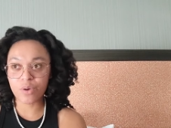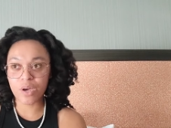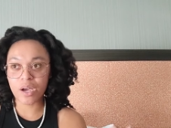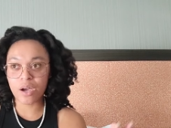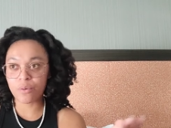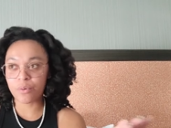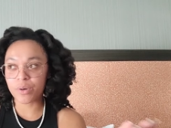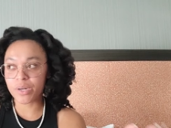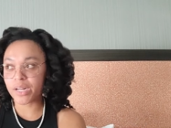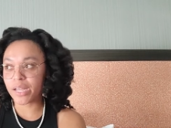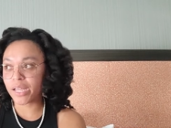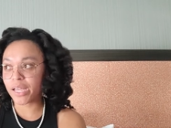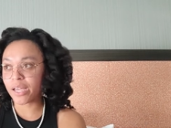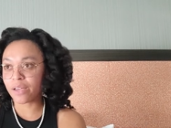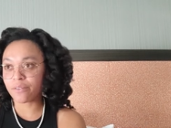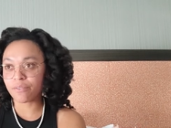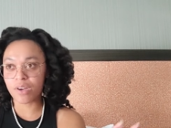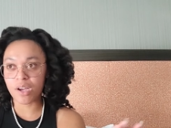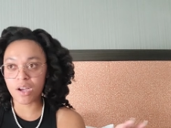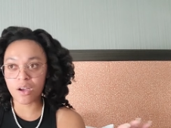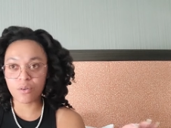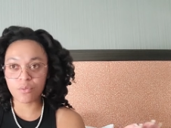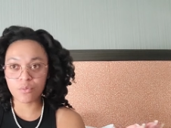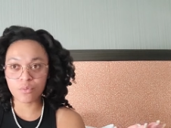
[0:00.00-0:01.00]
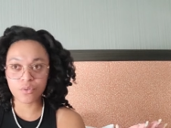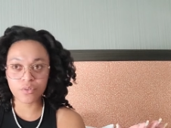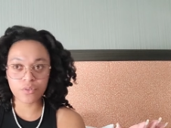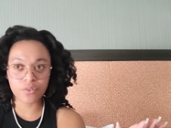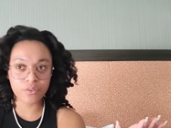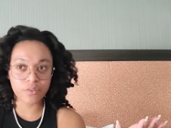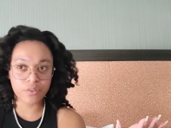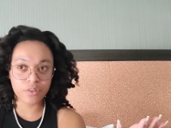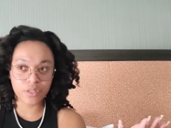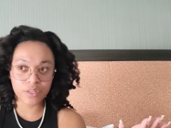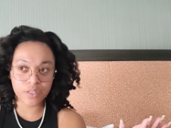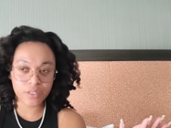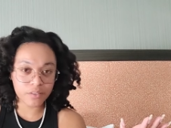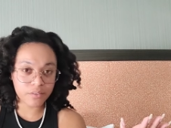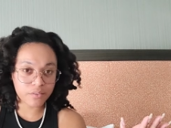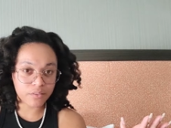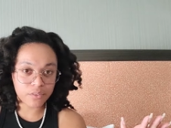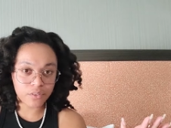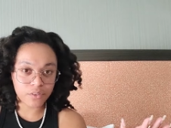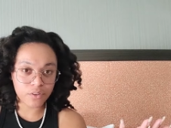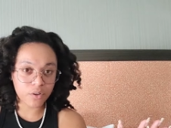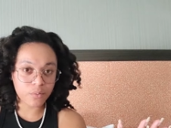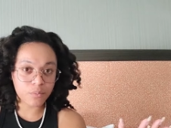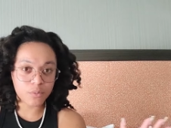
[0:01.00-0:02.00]
hour and a half, hour and,
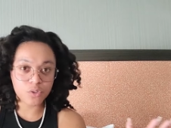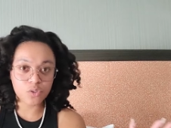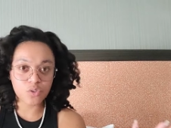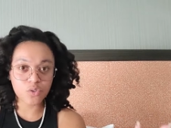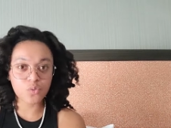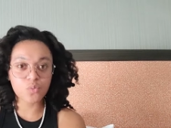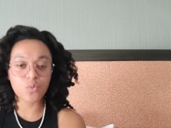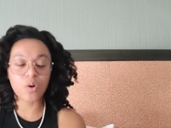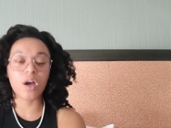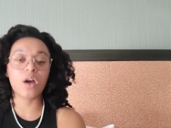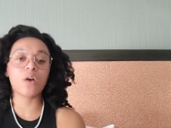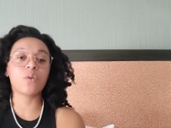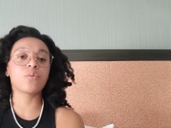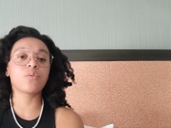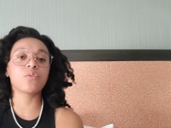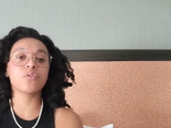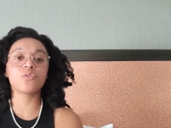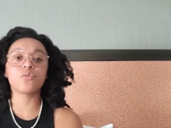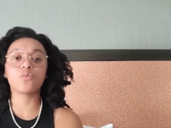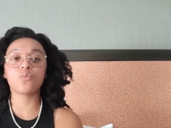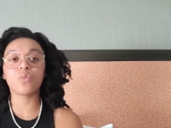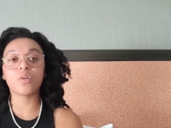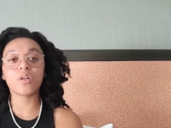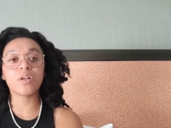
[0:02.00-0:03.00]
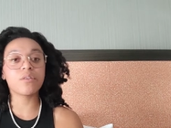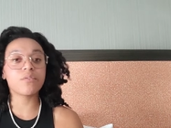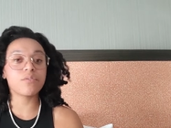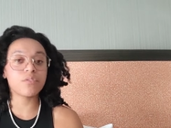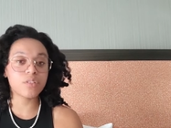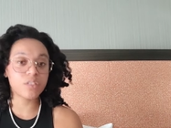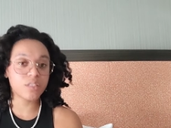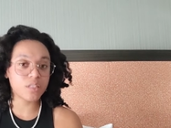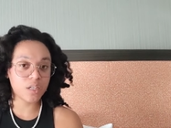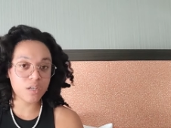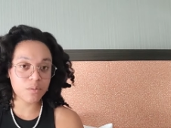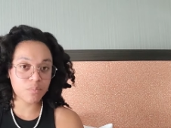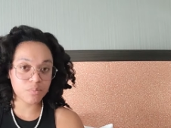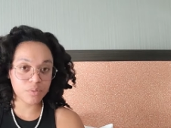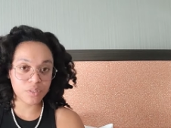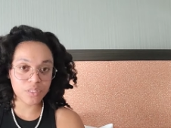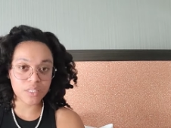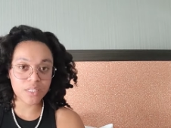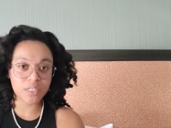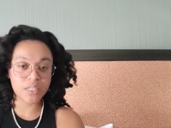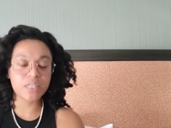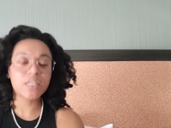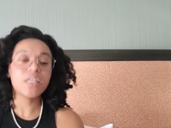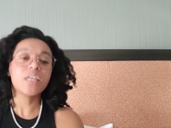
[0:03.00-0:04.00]
you know, almost two hours, whatever to
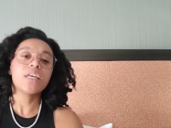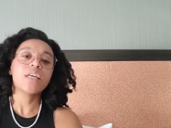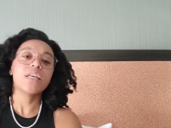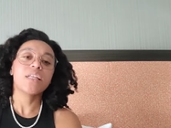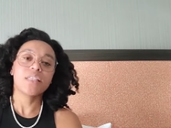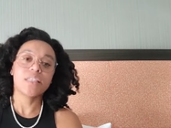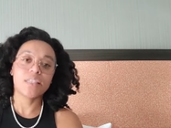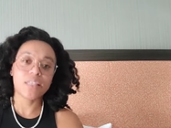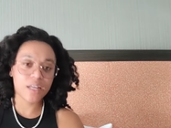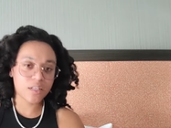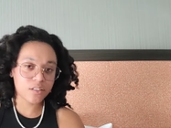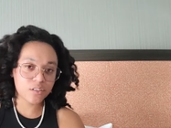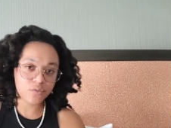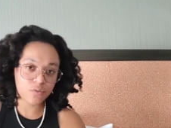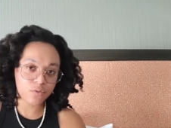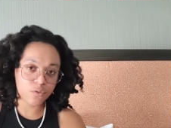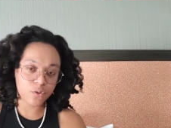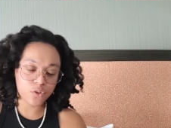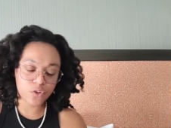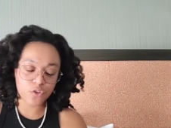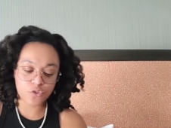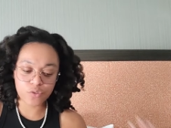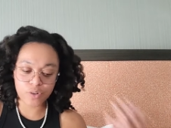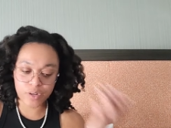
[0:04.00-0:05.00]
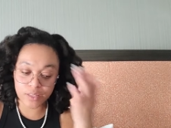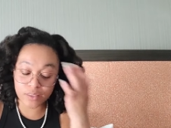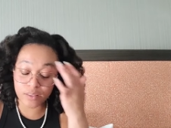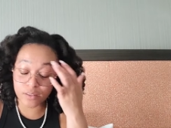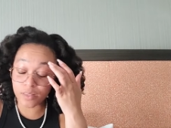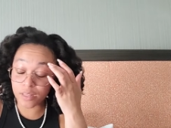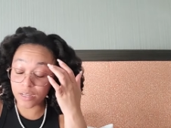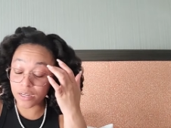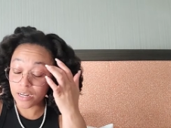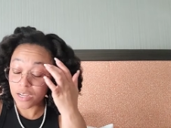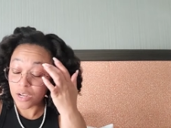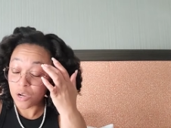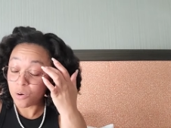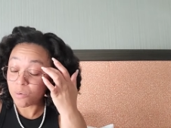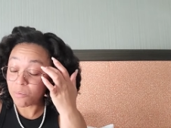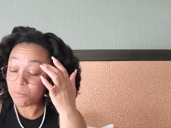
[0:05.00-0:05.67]
complete it that's where you're trying the line.